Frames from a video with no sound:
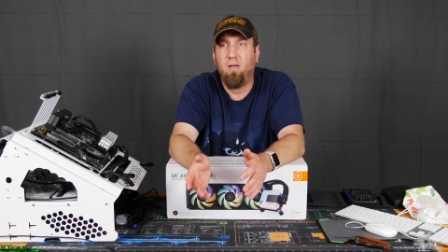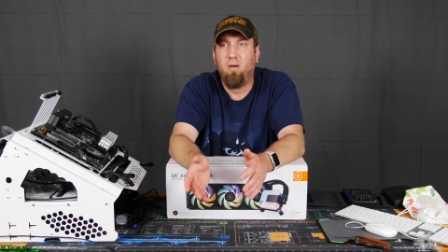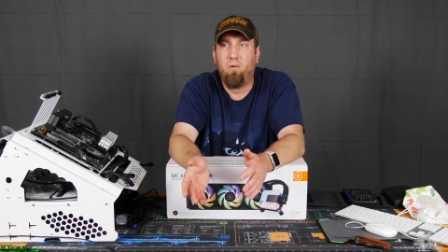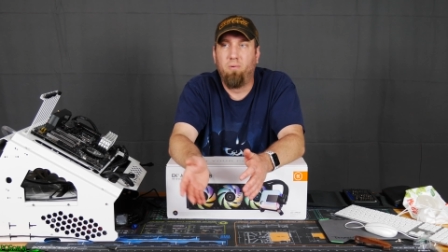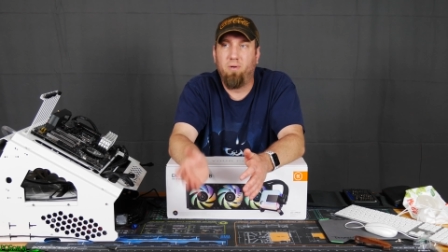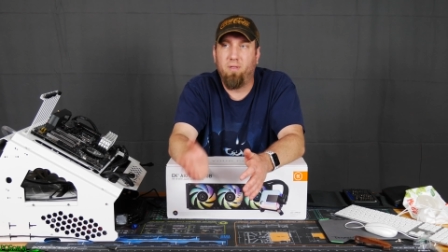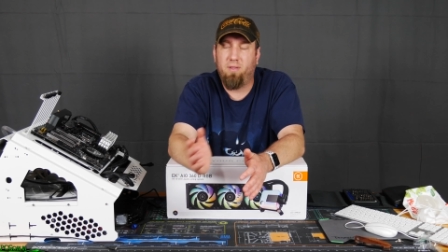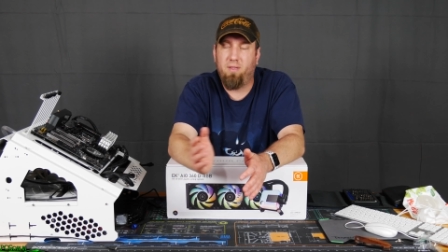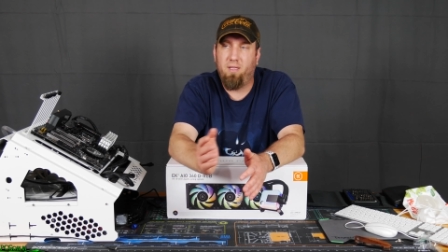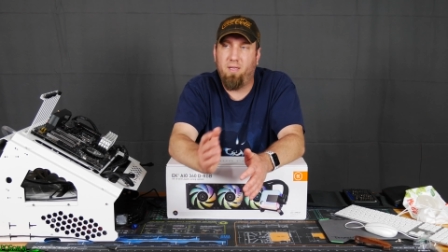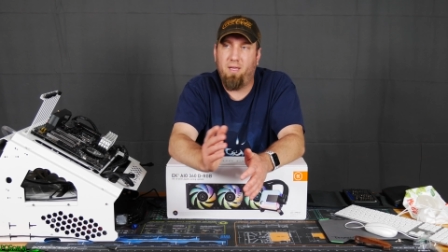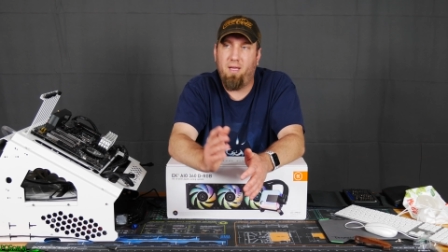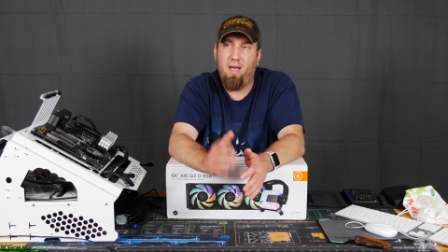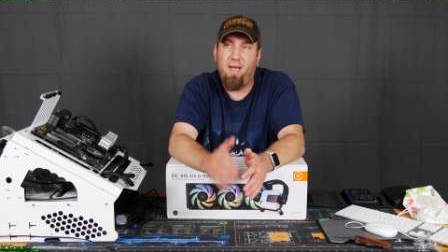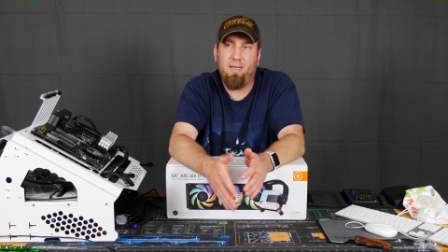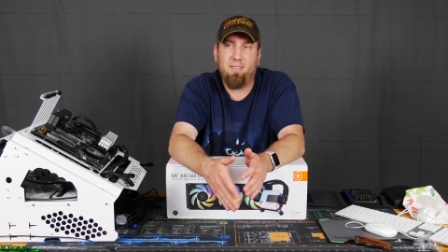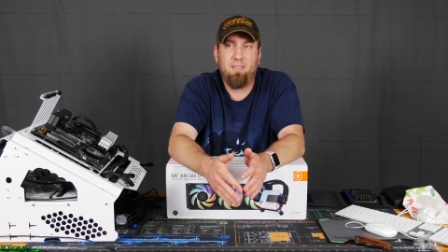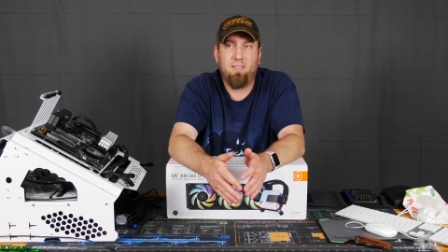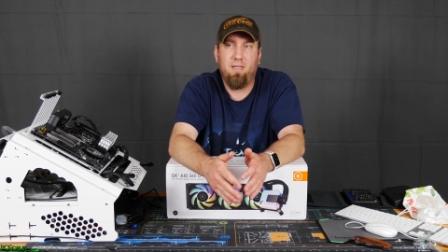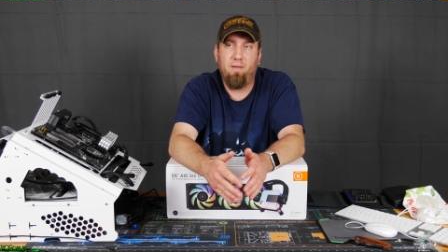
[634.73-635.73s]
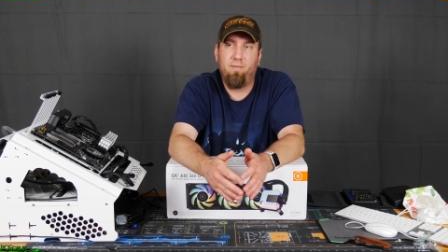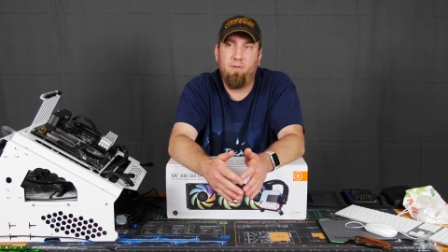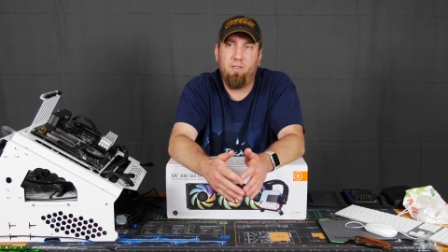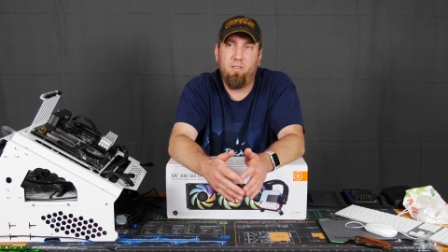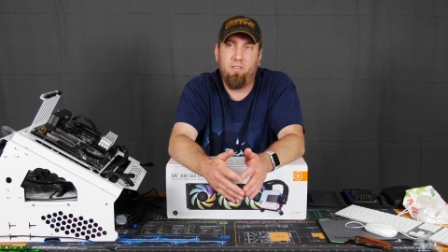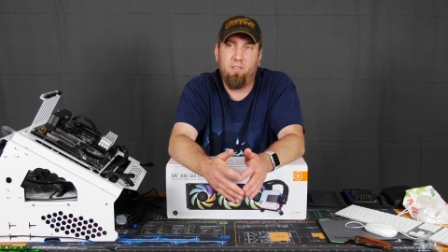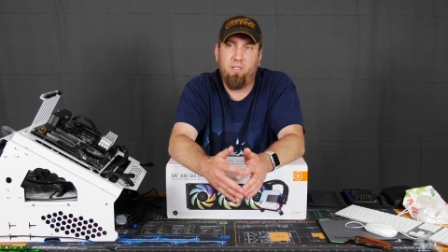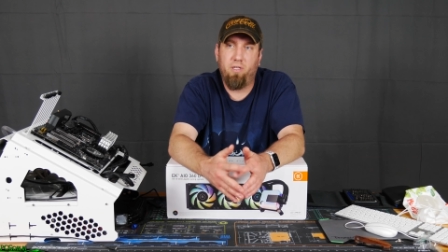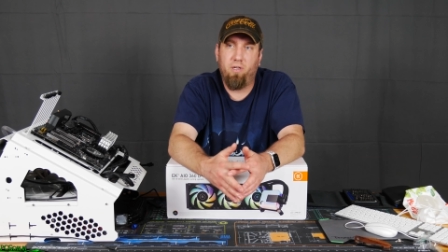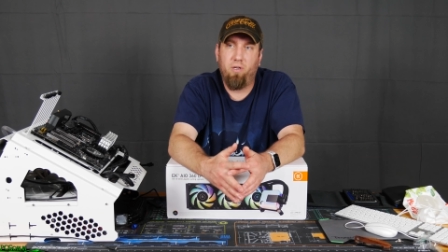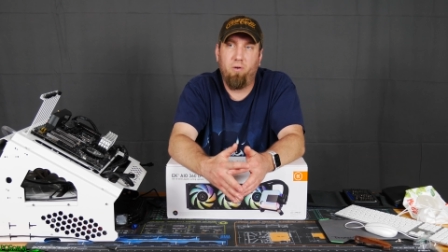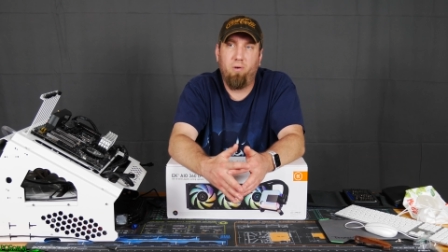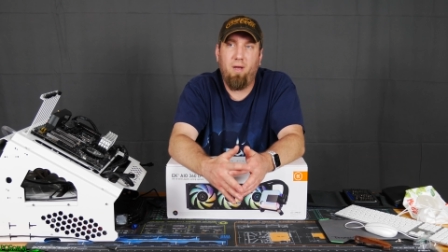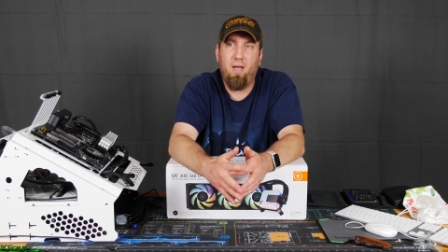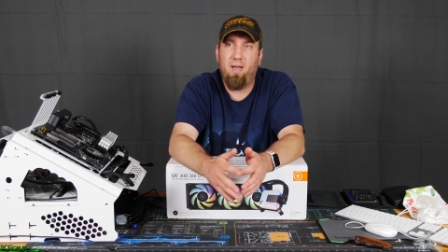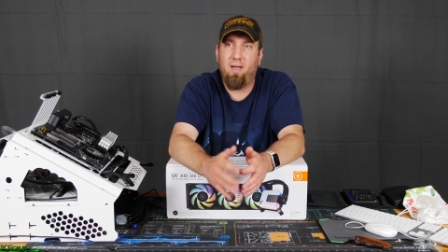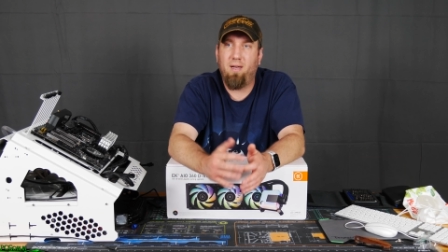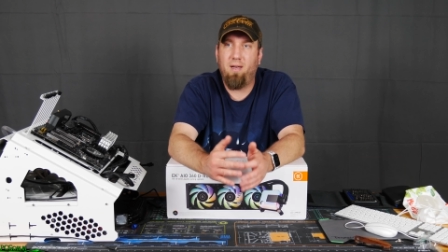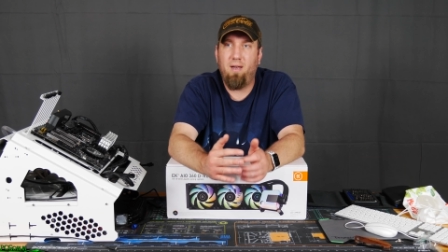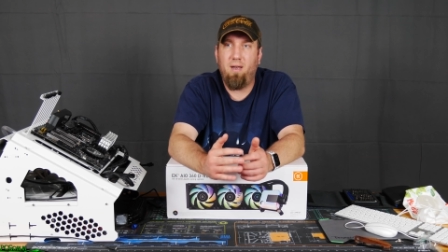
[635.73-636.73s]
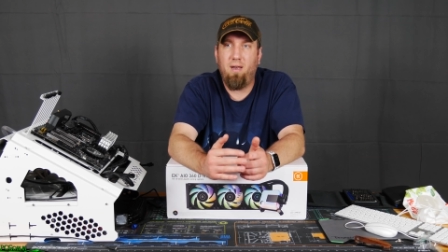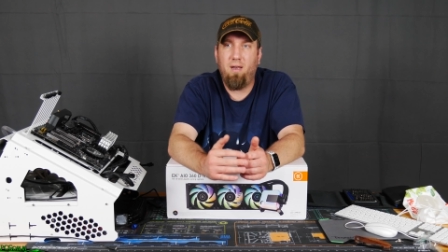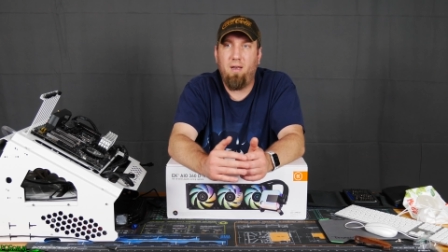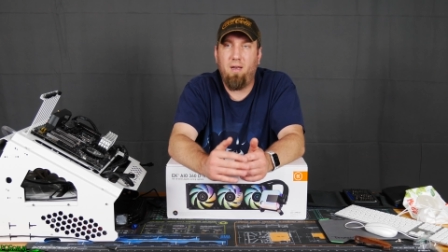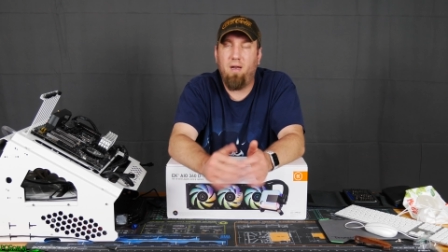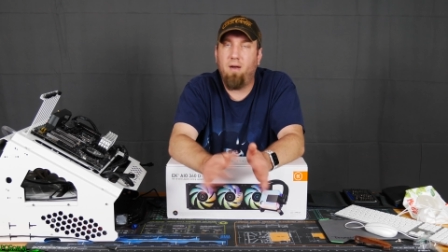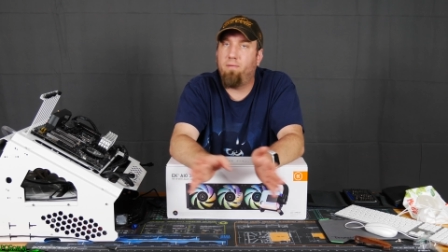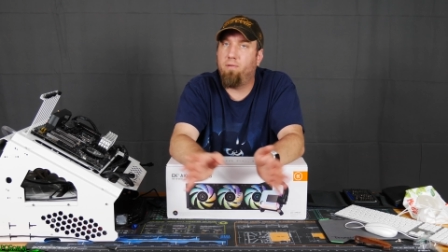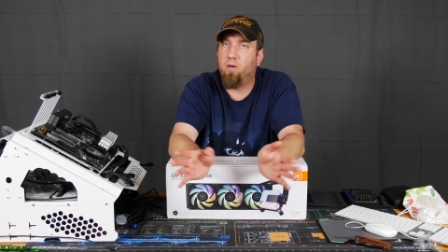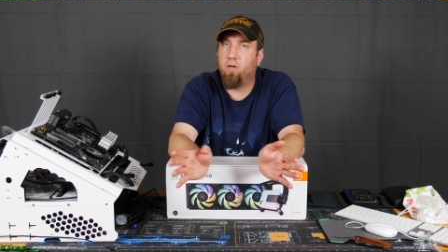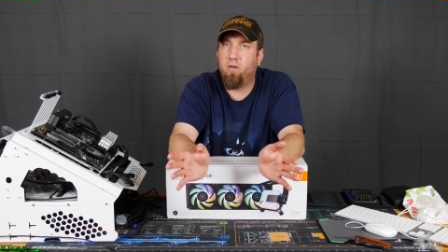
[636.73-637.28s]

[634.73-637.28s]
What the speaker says: with the X72, and it never